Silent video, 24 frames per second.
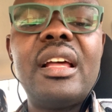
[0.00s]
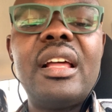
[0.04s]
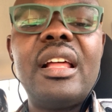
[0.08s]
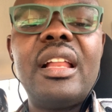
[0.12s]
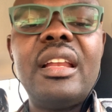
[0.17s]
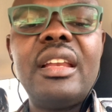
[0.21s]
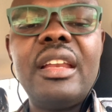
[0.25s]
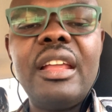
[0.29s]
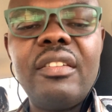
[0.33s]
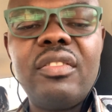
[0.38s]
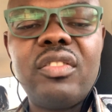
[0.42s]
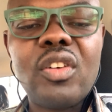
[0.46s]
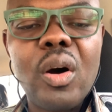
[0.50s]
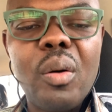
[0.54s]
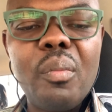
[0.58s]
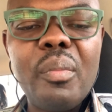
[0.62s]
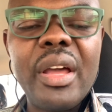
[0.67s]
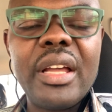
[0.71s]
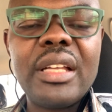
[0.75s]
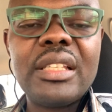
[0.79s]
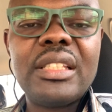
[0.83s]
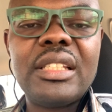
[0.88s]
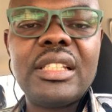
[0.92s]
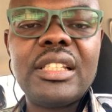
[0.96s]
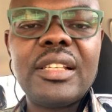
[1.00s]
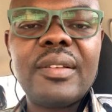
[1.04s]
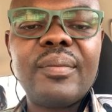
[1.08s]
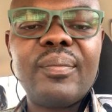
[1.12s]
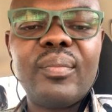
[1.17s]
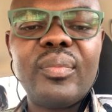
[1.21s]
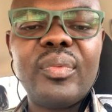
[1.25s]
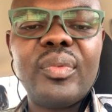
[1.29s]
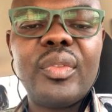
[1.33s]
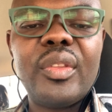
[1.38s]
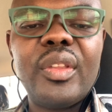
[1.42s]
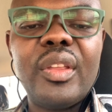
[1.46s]
Leave comments
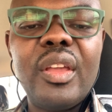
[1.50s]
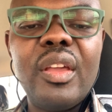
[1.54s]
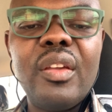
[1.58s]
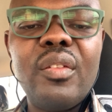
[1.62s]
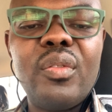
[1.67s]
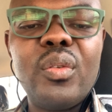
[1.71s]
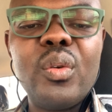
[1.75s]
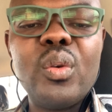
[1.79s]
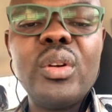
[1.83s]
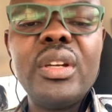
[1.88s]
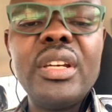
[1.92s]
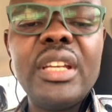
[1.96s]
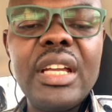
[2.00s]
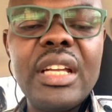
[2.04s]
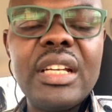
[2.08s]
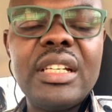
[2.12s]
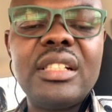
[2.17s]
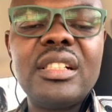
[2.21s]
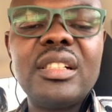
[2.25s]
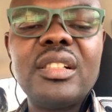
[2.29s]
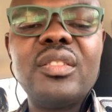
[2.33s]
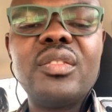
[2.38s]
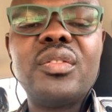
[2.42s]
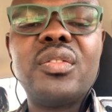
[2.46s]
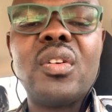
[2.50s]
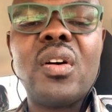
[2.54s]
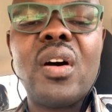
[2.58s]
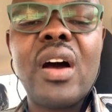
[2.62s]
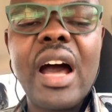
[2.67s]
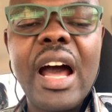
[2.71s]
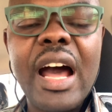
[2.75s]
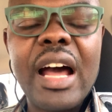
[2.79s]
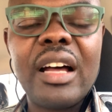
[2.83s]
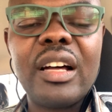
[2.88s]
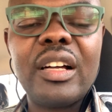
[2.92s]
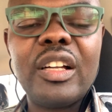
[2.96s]
if you need for
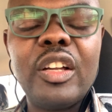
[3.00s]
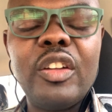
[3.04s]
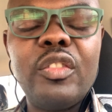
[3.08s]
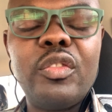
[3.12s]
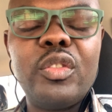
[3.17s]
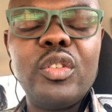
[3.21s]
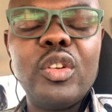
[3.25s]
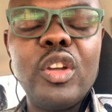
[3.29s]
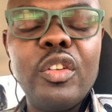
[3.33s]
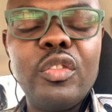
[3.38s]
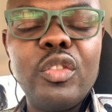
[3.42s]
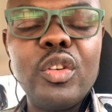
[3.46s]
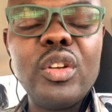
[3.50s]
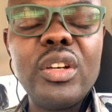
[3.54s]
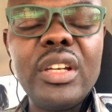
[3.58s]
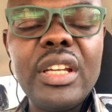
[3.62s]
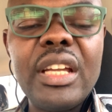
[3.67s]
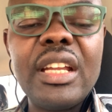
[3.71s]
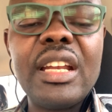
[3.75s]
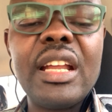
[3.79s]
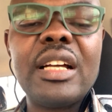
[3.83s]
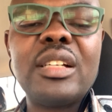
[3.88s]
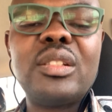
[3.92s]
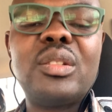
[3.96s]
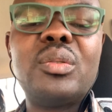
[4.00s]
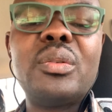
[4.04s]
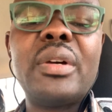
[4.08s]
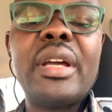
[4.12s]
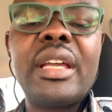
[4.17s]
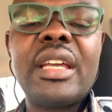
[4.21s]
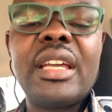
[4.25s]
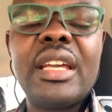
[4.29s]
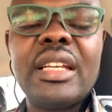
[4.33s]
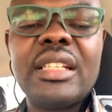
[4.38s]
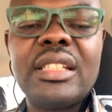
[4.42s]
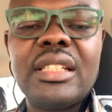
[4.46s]
if if you need us to
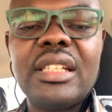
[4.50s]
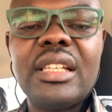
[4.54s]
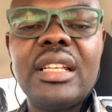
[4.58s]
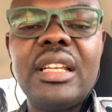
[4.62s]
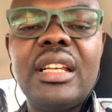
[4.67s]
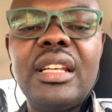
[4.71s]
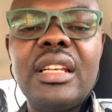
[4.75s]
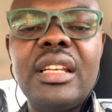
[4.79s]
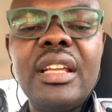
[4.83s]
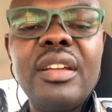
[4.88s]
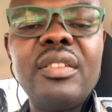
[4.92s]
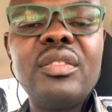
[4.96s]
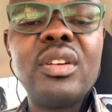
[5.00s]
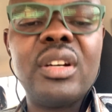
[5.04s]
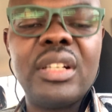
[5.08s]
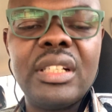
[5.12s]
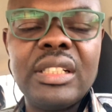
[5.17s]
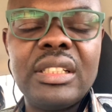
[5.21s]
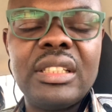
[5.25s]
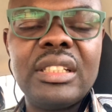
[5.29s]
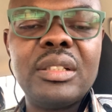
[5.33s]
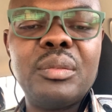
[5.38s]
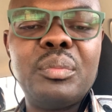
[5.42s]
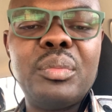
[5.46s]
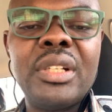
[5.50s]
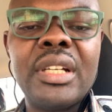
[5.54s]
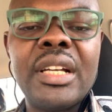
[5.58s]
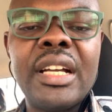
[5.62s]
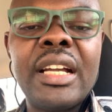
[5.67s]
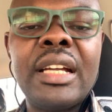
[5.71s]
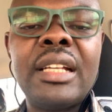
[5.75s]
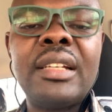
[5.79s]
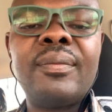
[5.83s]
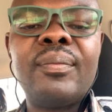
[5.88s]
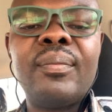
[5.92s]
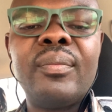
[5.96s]
engage. Leave your details
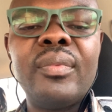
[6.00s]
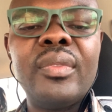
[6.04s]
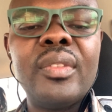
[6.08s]
behind.